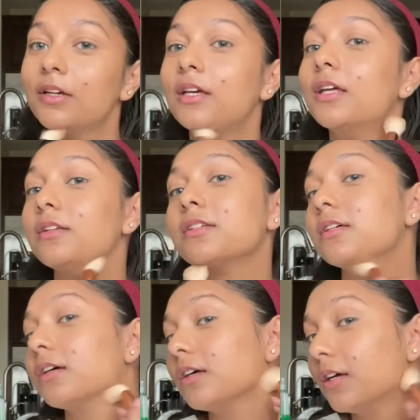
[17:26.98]

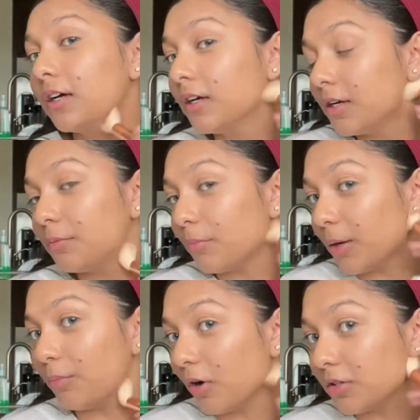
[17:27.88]
into my
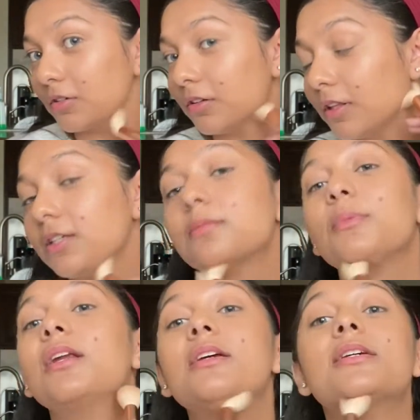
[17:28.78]
bronzer these
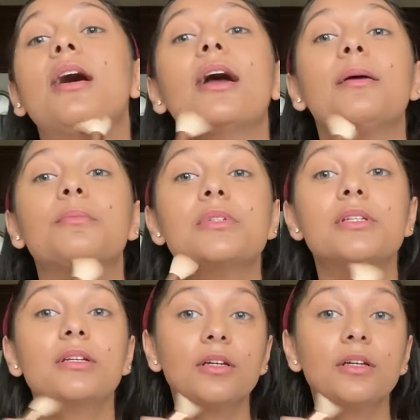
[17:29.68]
many times